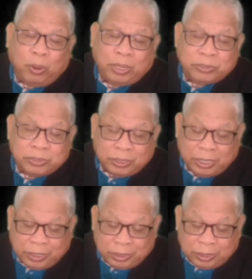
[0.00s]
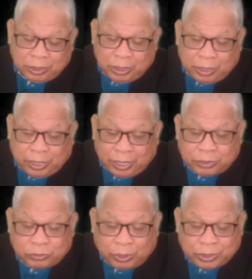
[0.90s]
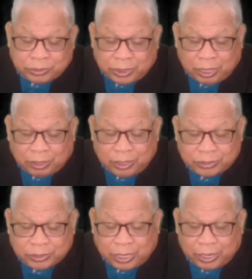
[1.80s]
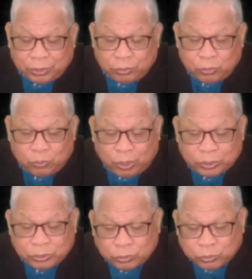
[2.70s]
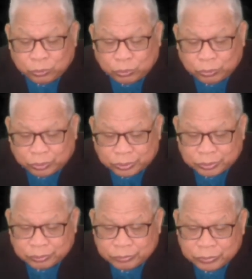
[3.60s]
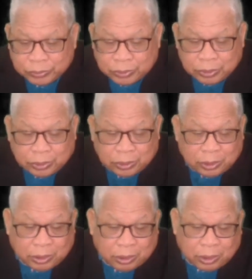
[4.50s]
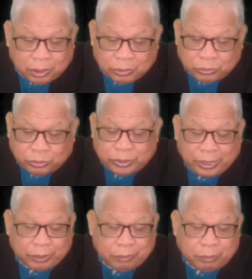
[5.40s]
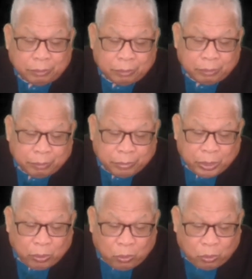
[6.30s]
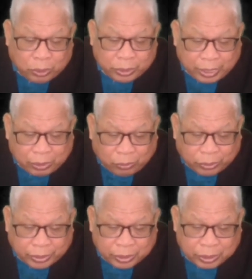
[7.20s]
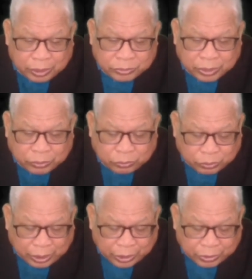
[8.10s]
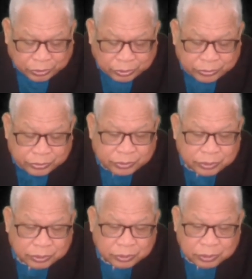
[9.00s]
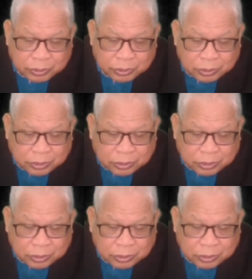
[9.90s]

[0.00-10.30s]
Allah once again. That is why Allah say, I know what you know not. So here, behold, thy Lord said to the angels,